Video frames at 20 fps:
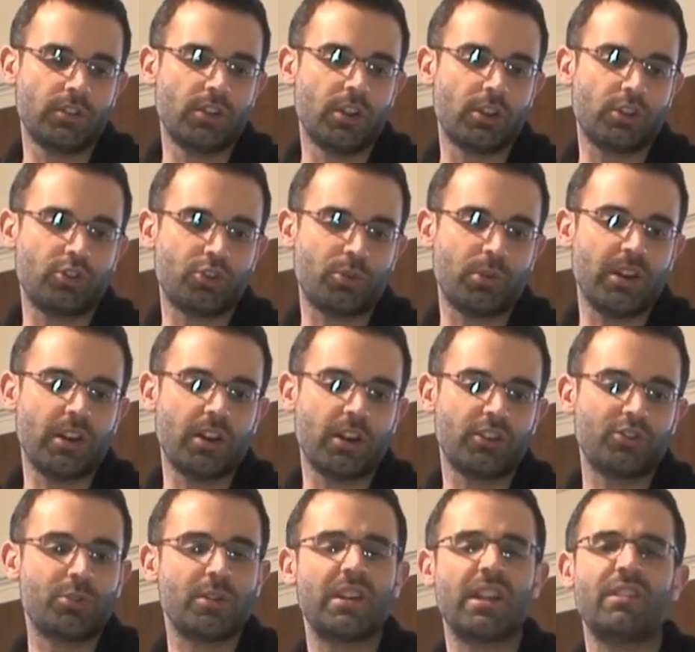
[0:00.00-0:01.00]
the
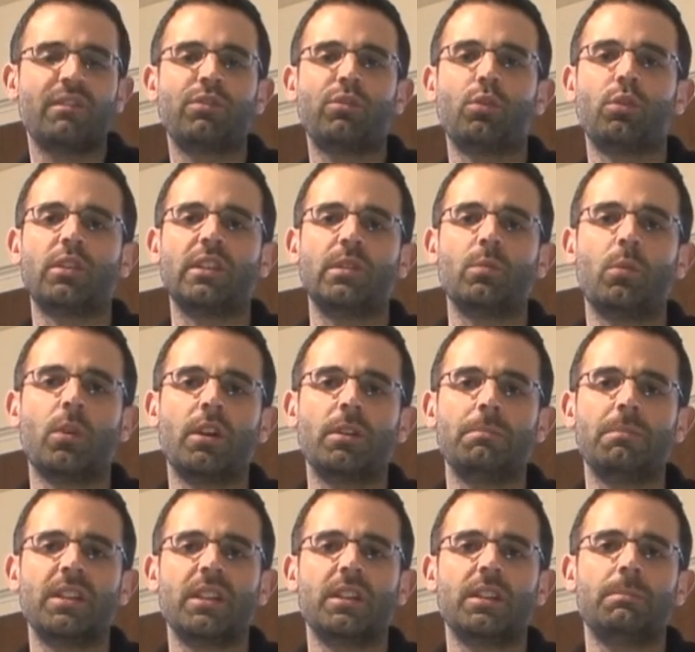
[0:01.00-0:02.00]

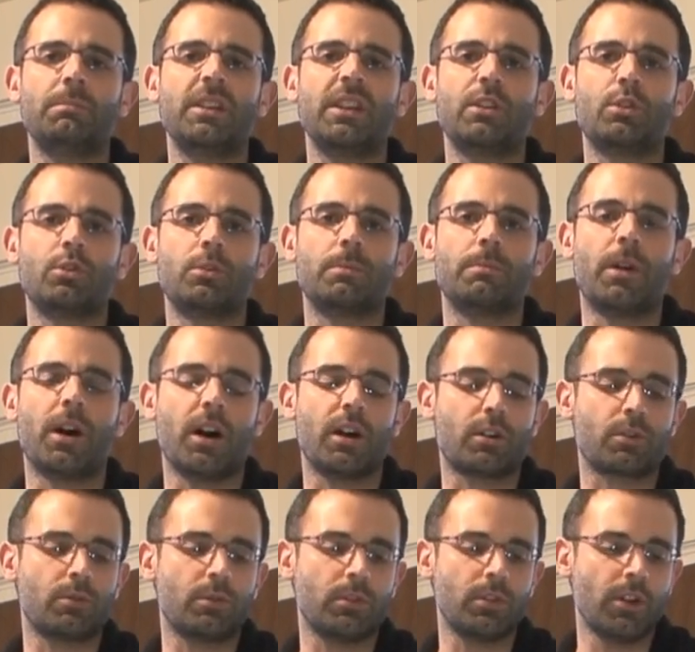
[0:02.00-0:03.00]
341 millimeter
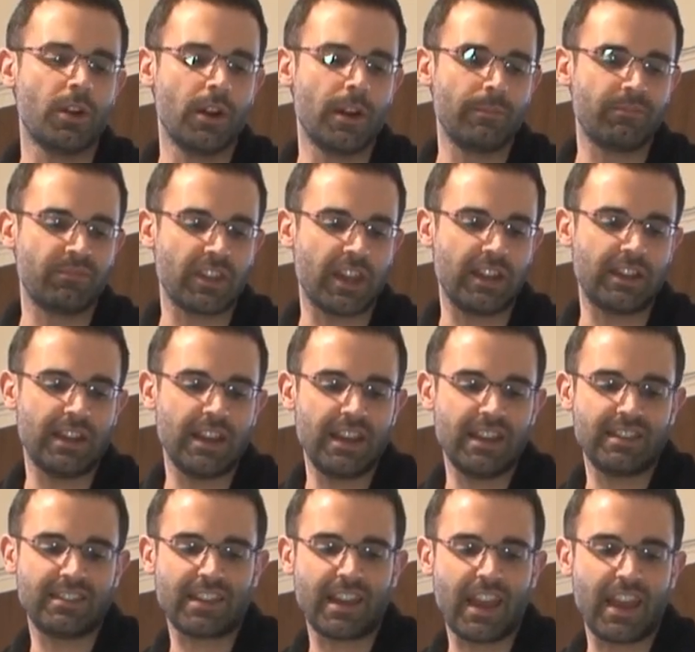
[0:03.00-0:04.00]
bottle. It
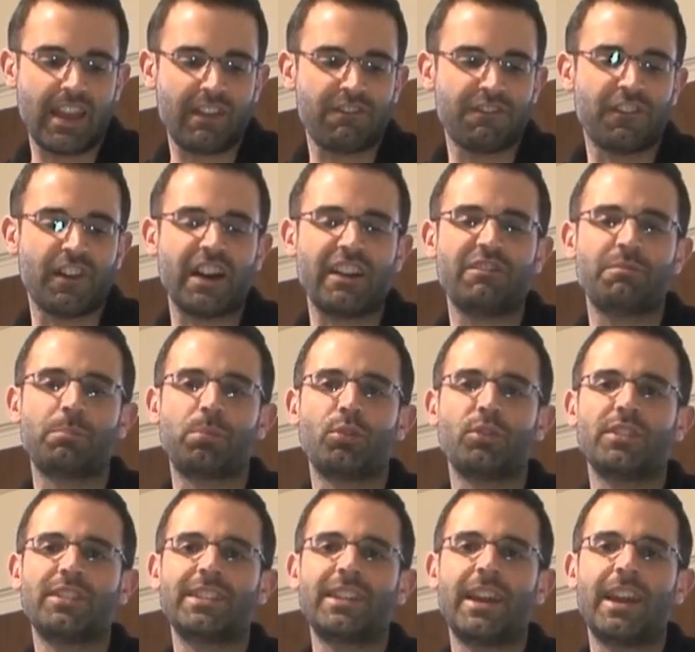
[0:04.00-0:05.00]
is a
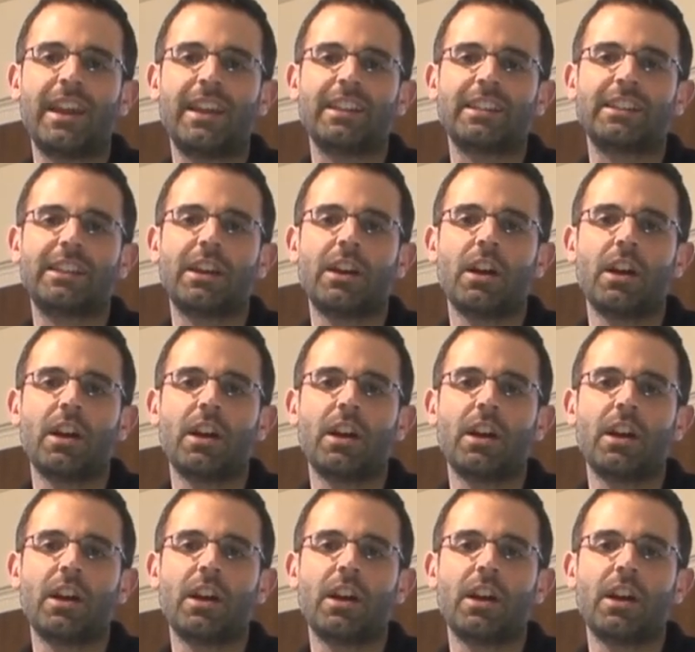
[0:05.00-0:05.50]
5%